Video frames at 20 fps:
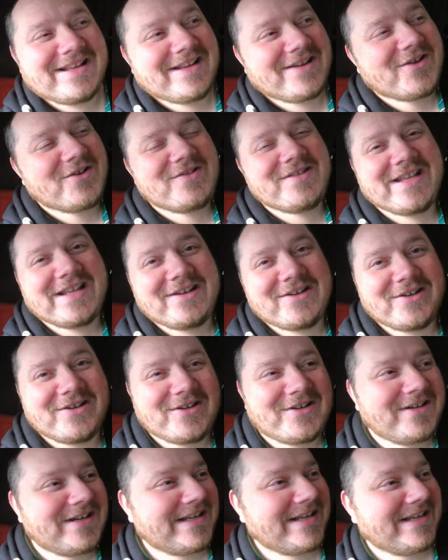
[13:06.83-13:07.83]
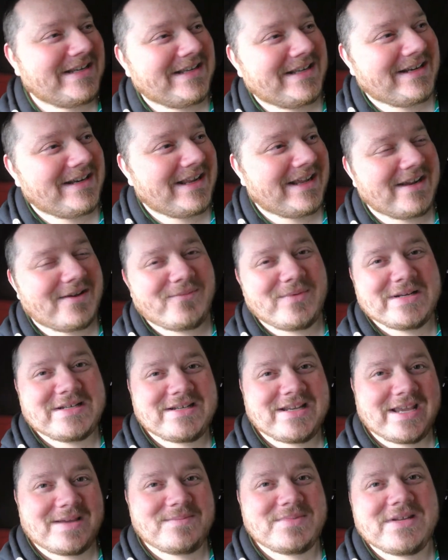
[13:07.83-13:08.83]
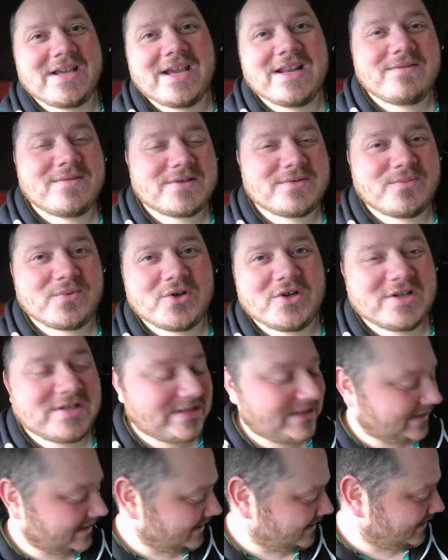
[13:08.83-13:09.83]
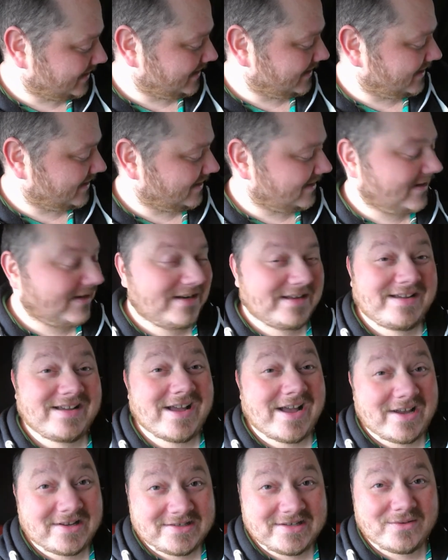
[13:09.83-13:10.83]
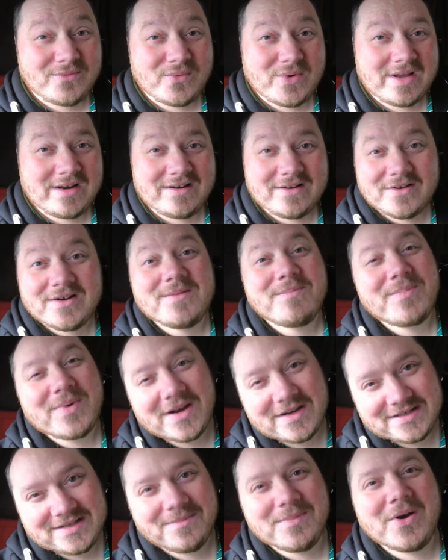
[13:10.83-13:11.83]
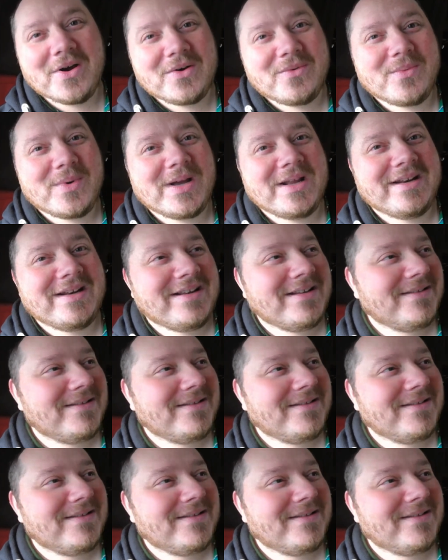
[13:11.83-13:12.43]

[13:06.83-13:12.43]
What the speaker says: contender, like which campsite was worse. The castle one or the party boat one?